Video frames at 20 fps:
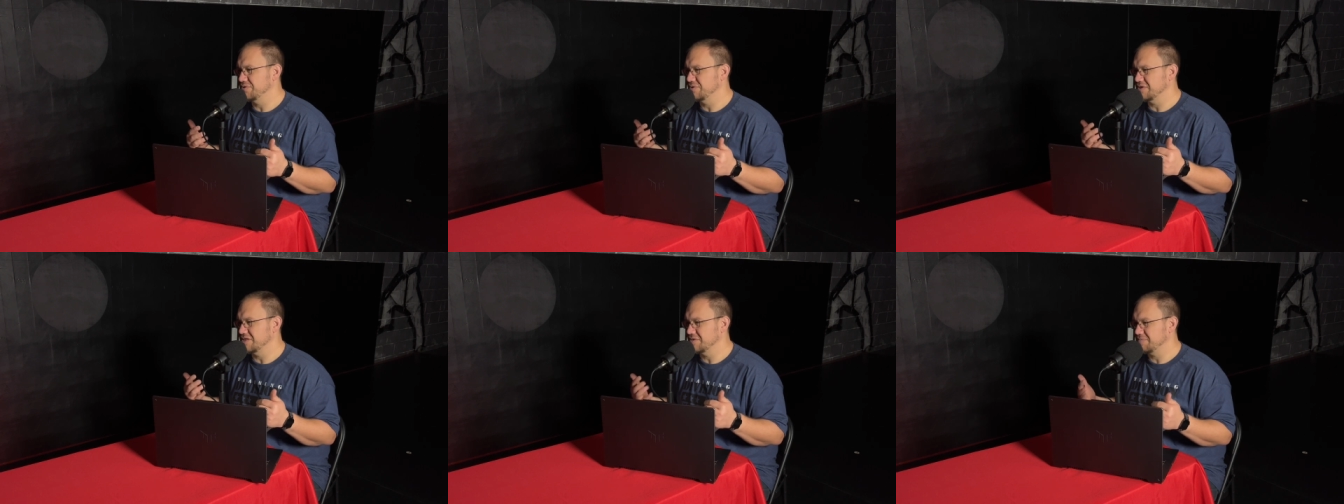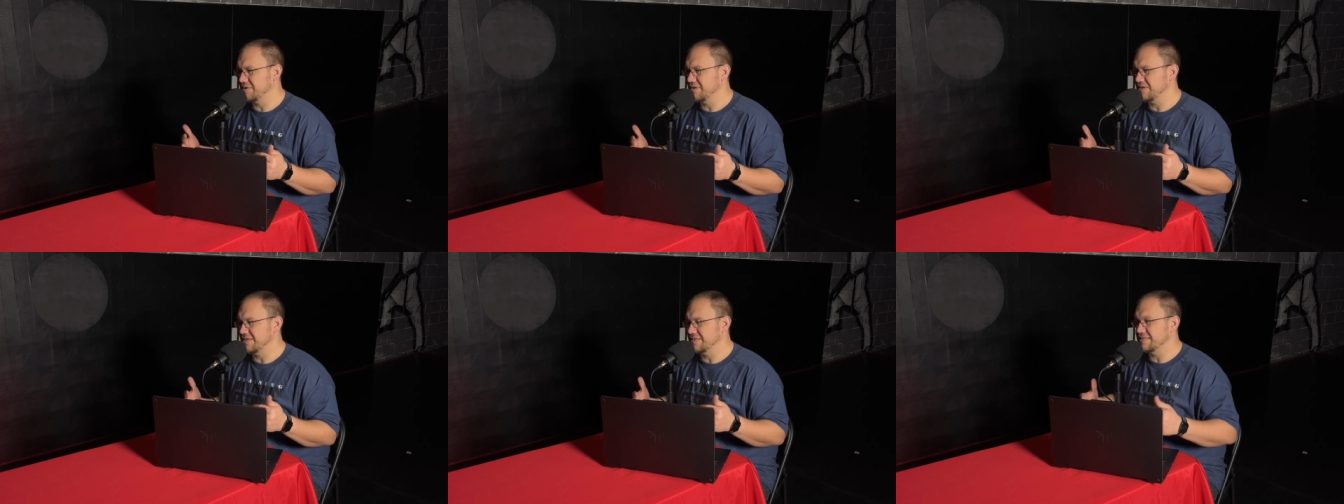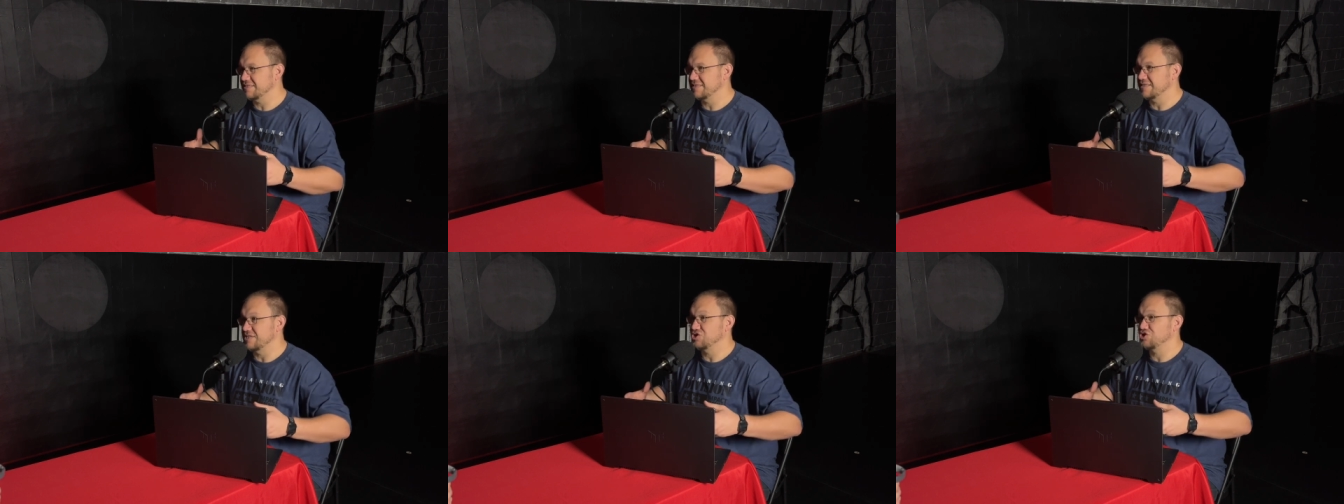experience
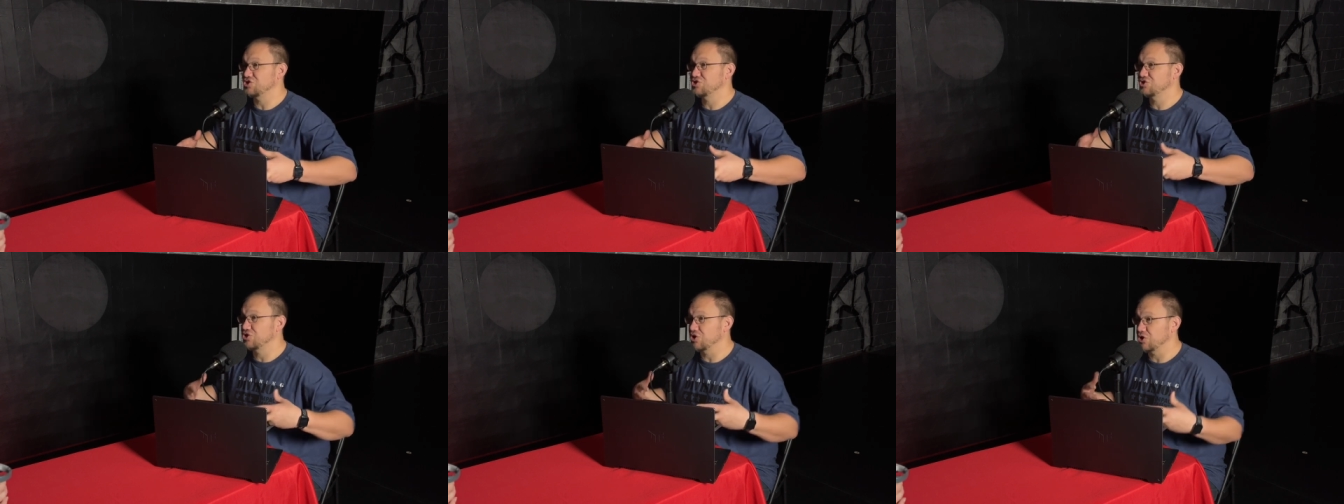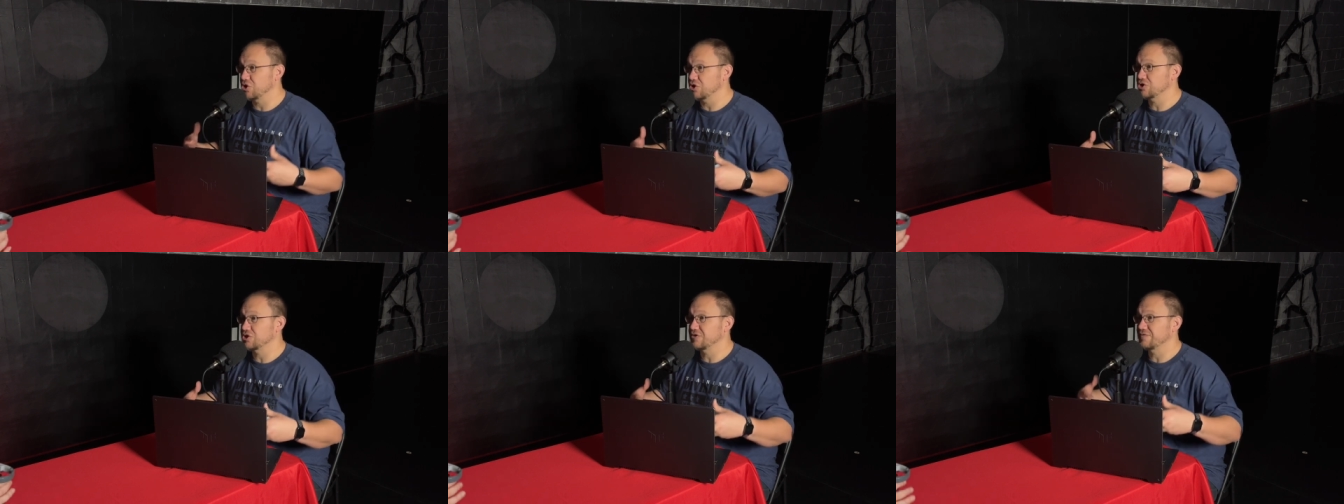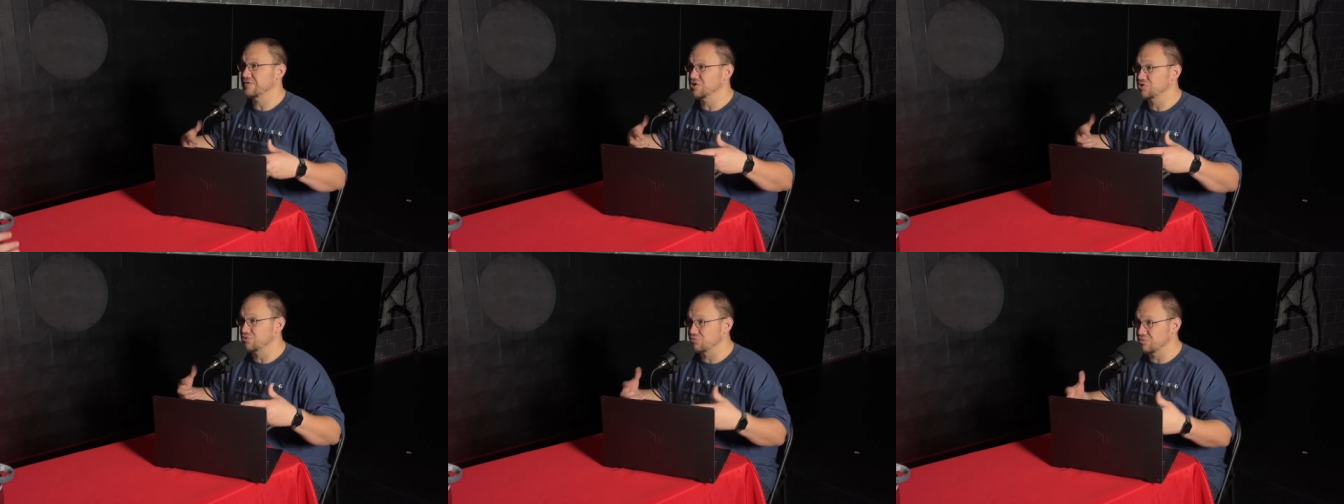is this surge of
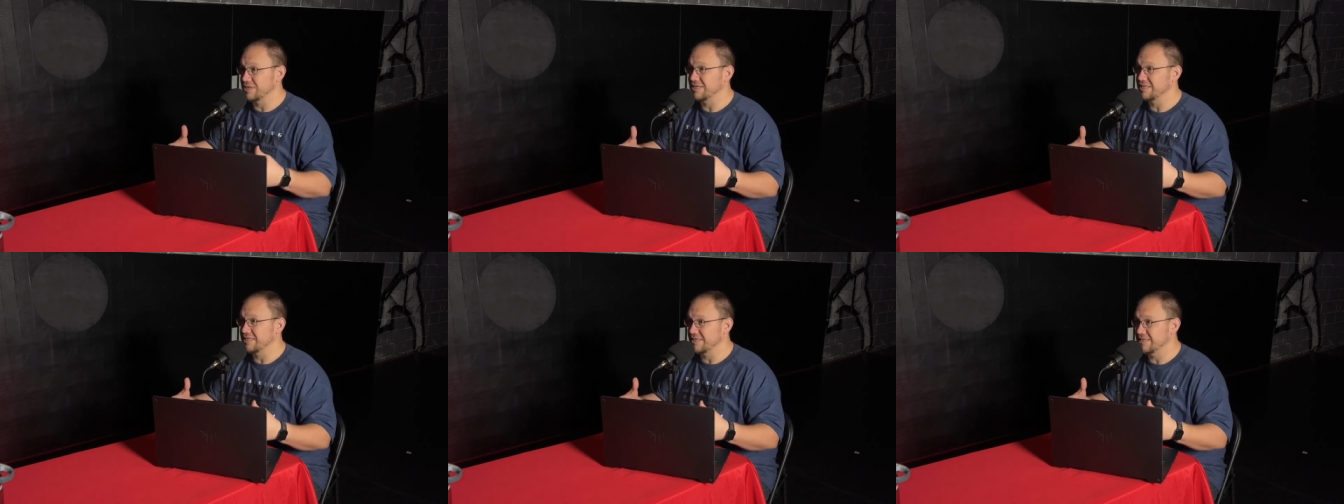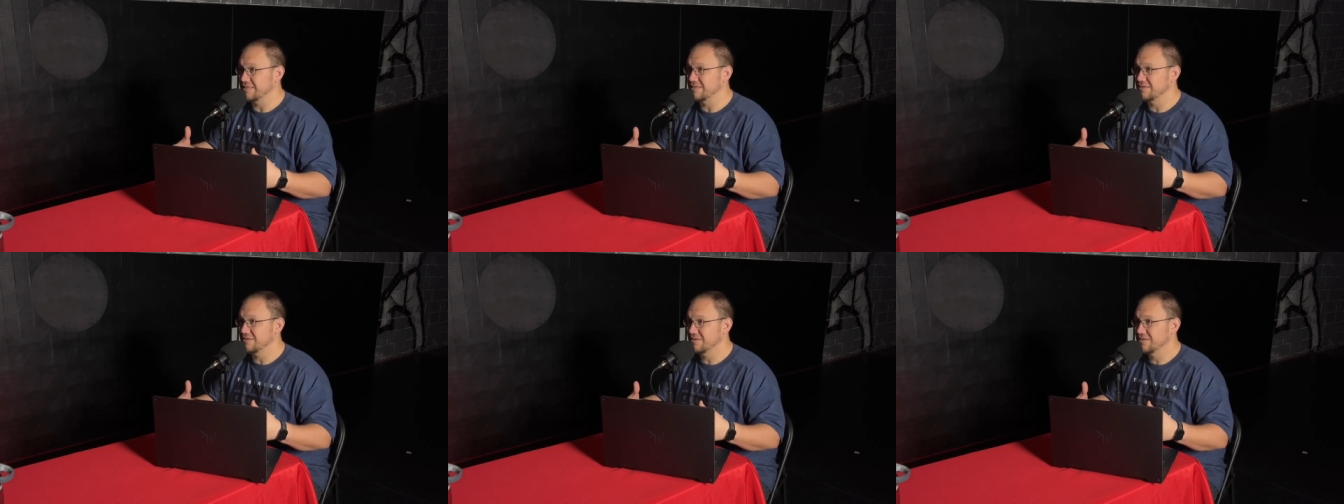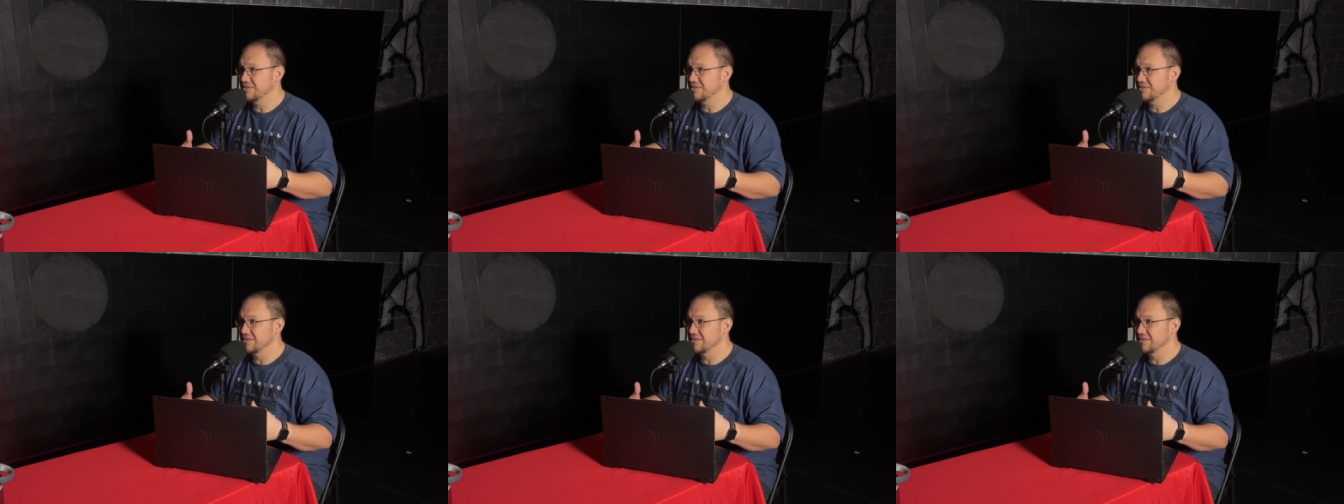adrenaline.